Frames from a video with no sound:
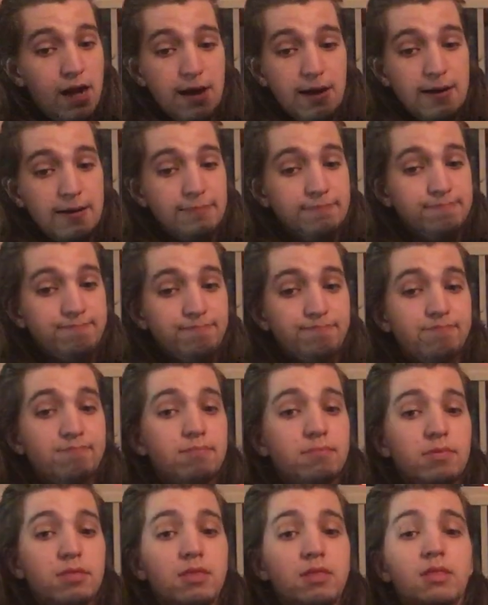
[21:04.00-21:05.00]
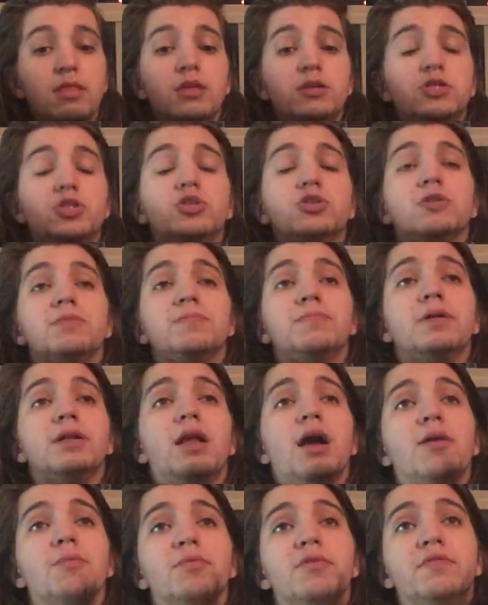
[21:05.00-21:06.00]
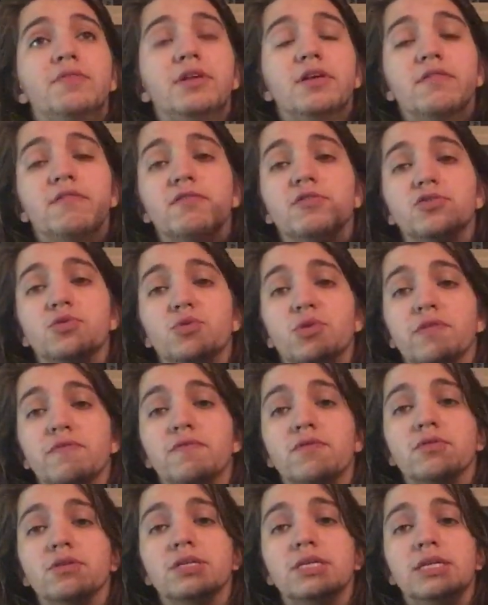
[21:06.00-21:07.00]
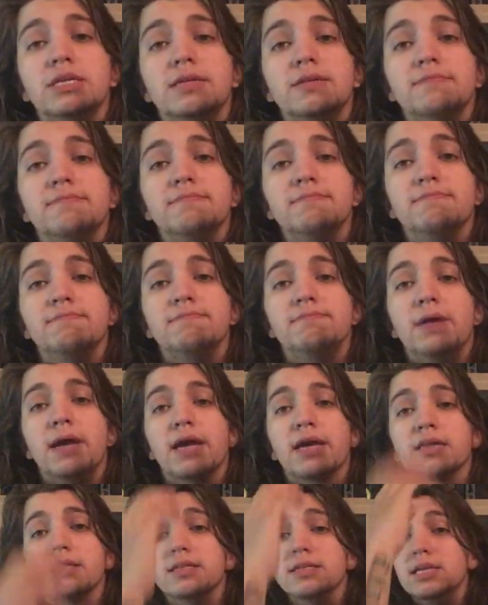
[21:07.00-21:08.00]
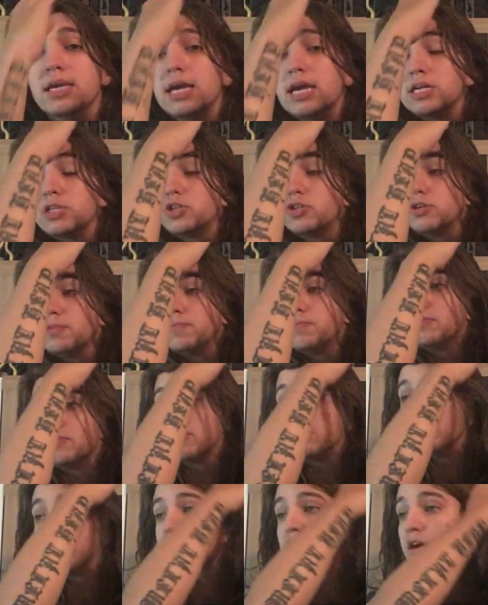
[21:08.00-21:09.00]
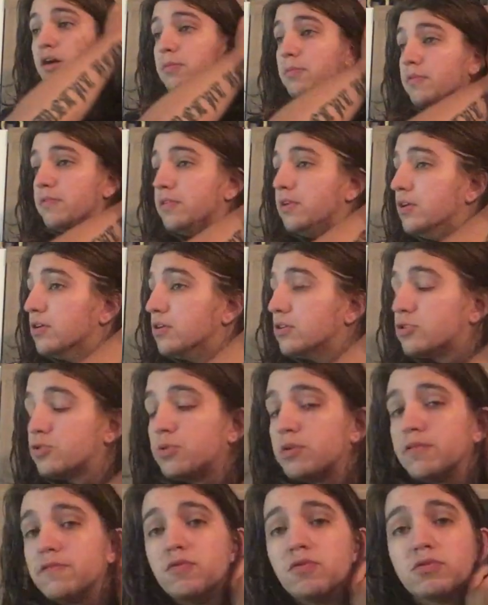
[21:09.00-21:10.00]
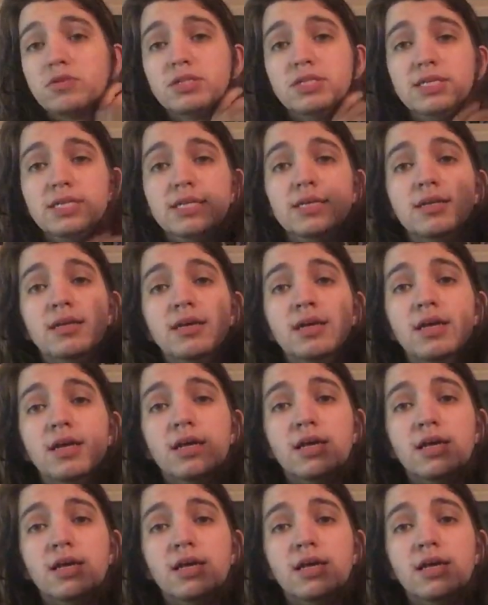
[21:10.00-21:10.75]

uh, um this should have been album of the year for 2014 back in the day I should have put this album of the year 2014